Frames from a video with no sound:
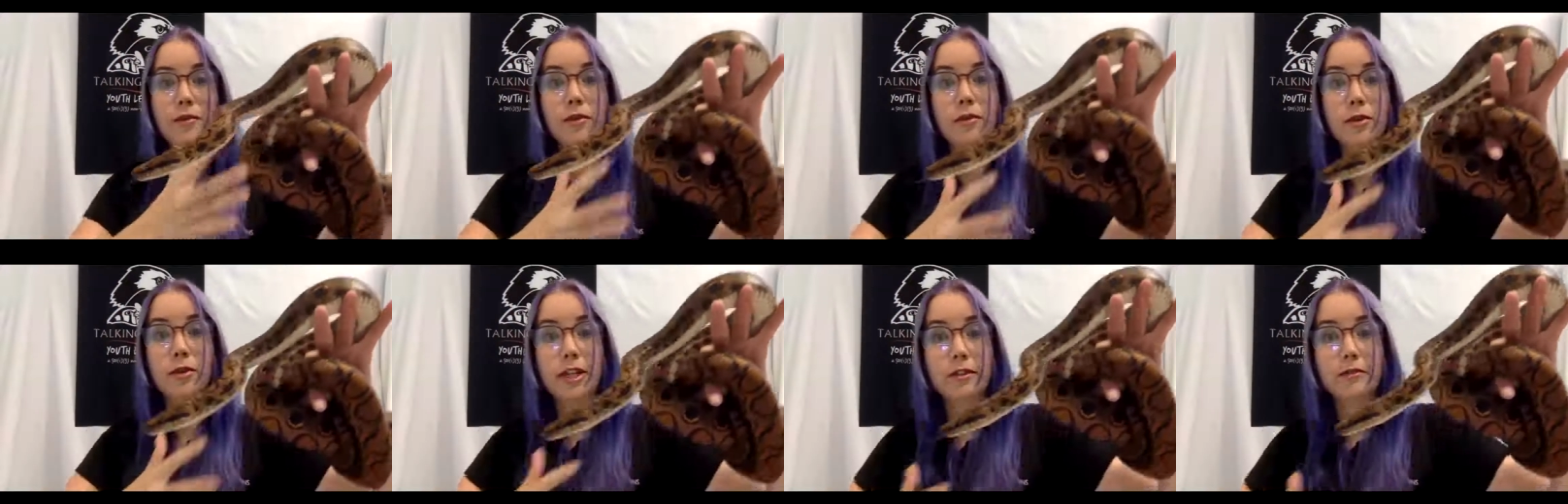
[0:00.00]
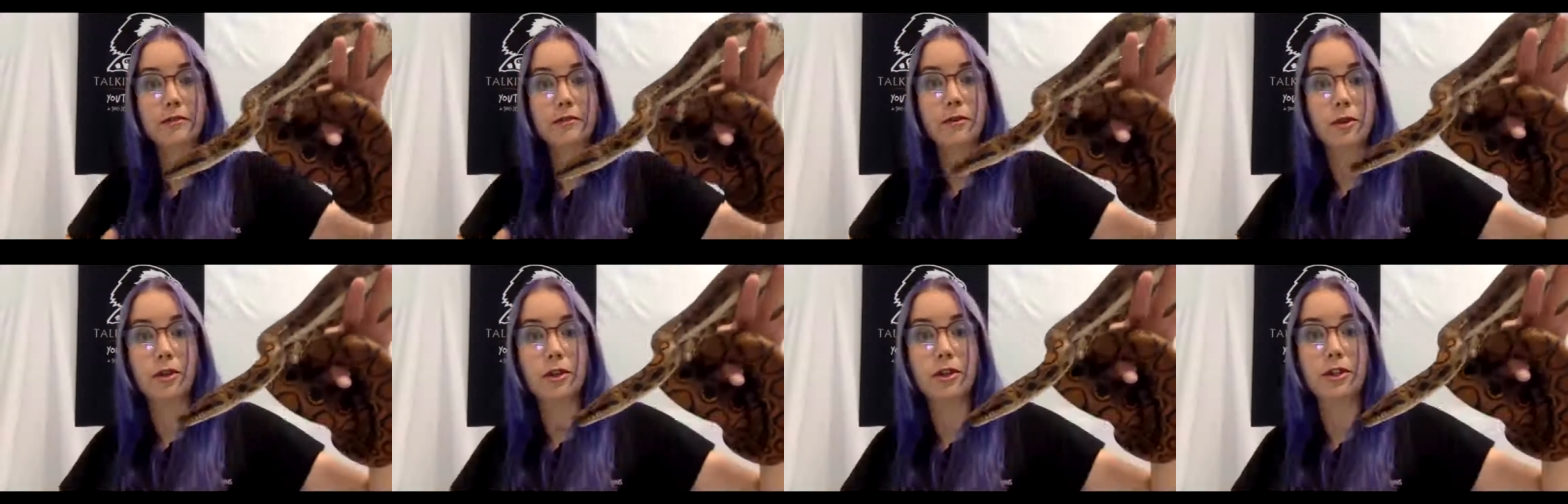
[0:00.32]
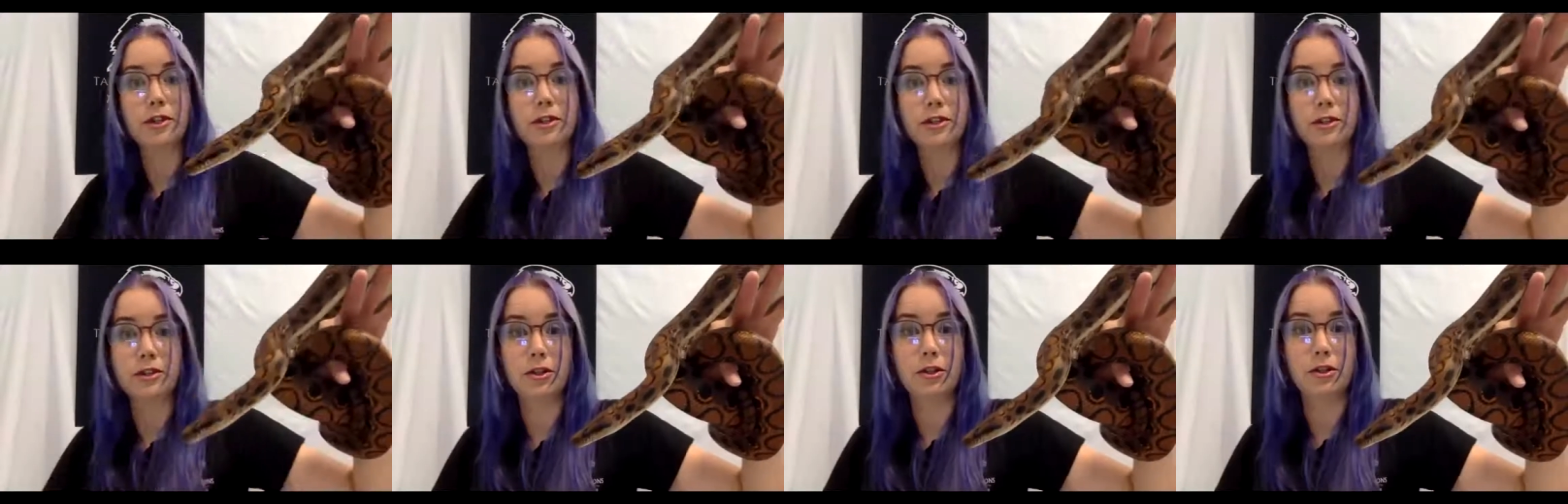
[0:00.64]
a
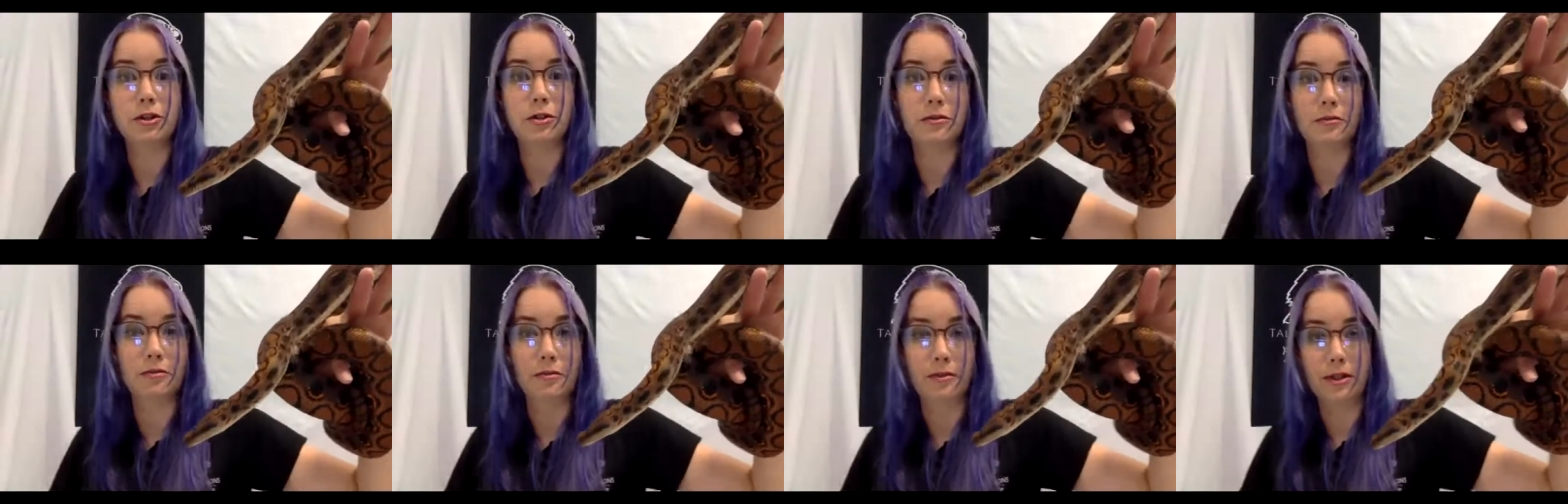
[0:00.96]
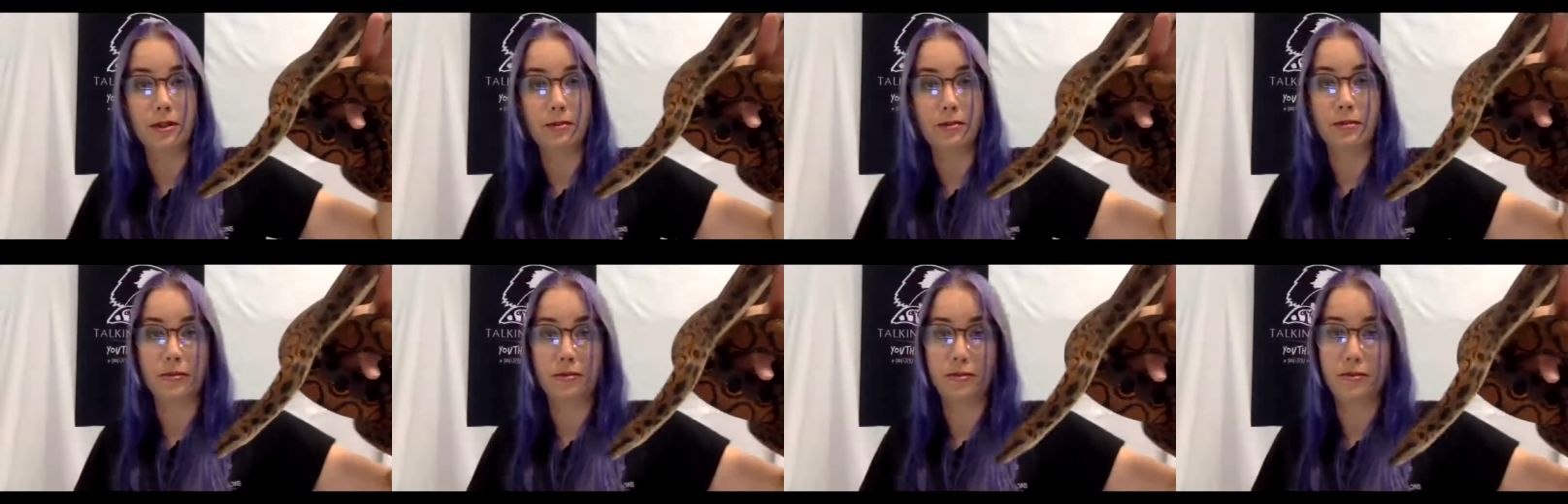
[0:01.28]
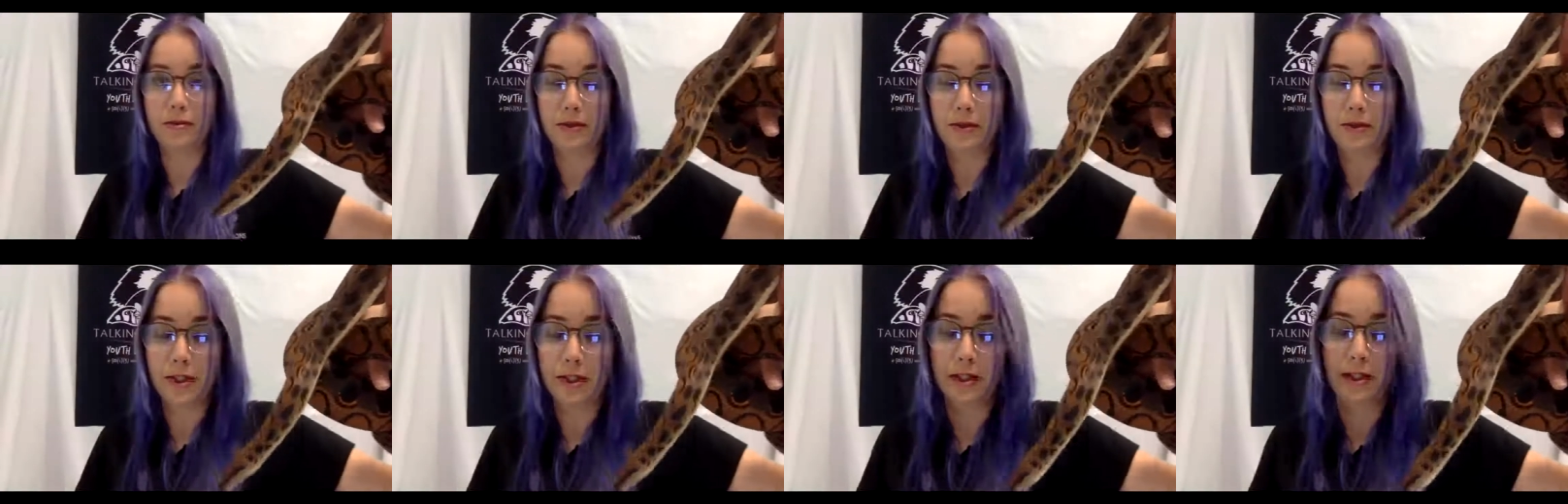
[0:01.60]
rainforest, you know, in
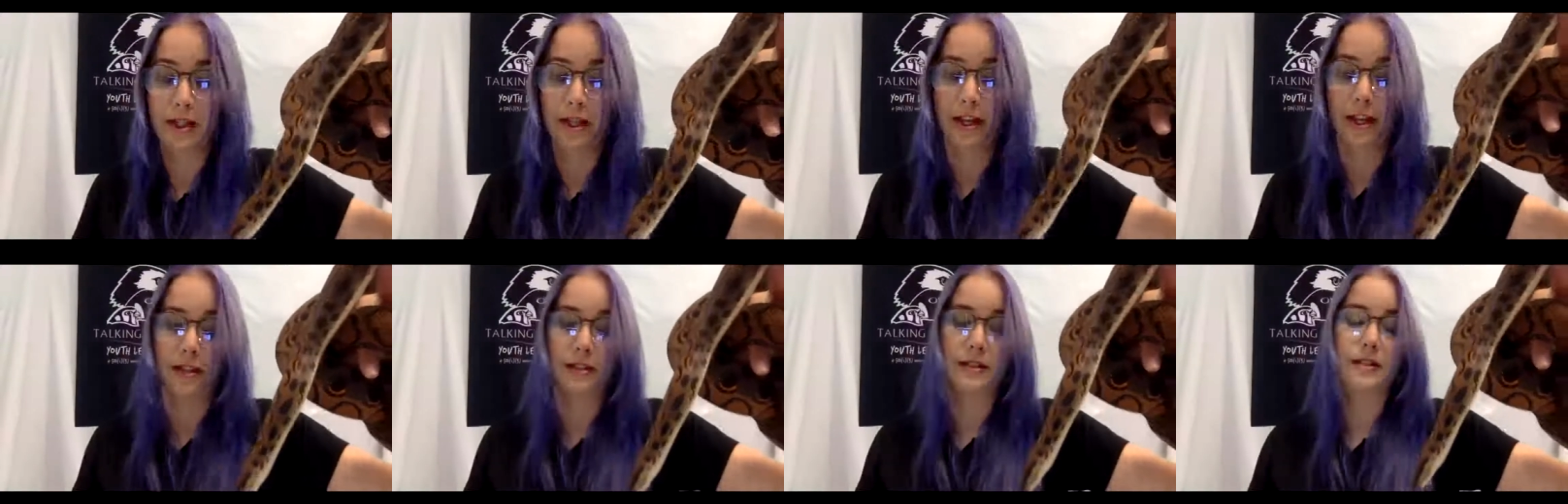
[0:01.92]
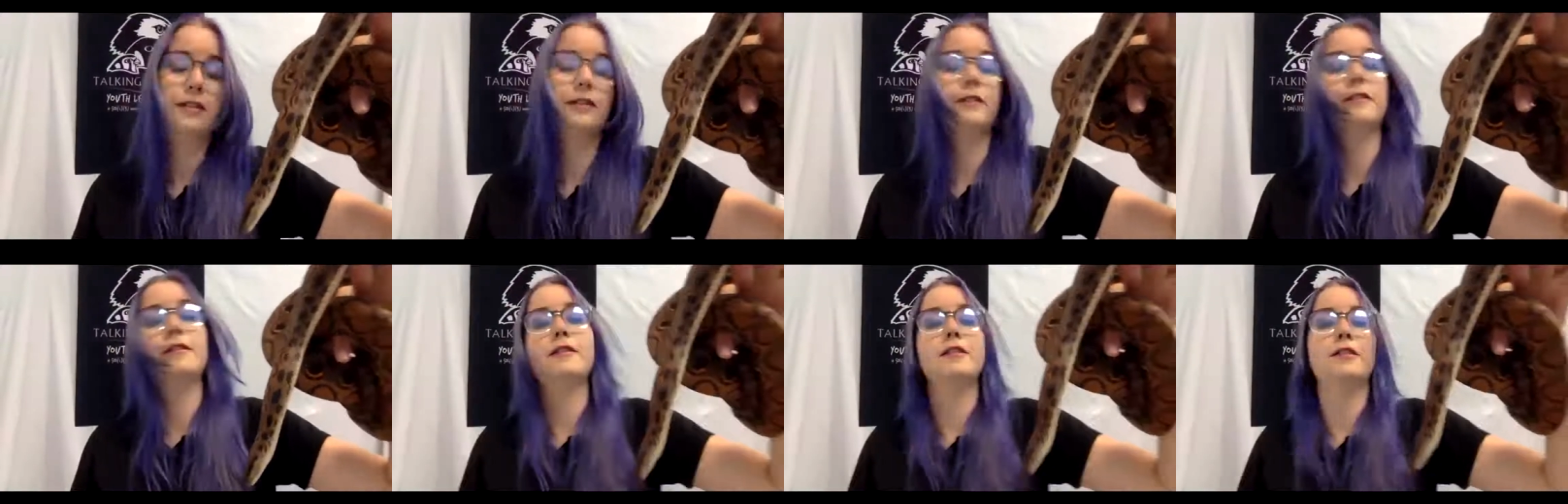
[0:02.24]
the next